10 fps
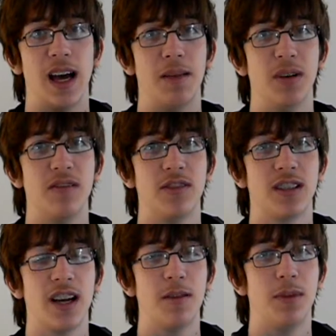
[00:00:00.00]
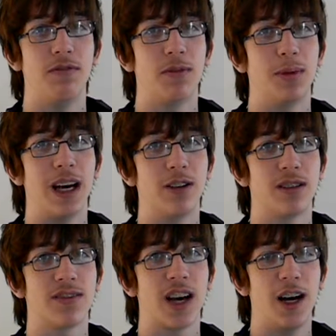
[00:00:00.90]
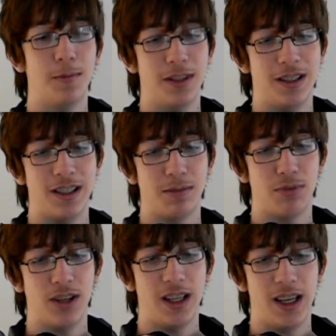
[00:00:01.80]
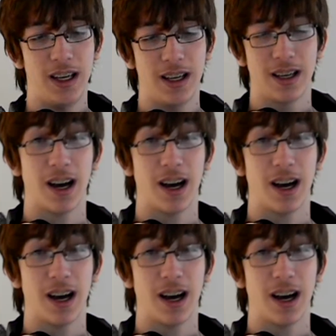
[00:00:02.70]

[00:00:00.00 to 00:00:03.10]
I bet retirement from the House of Commons is pretty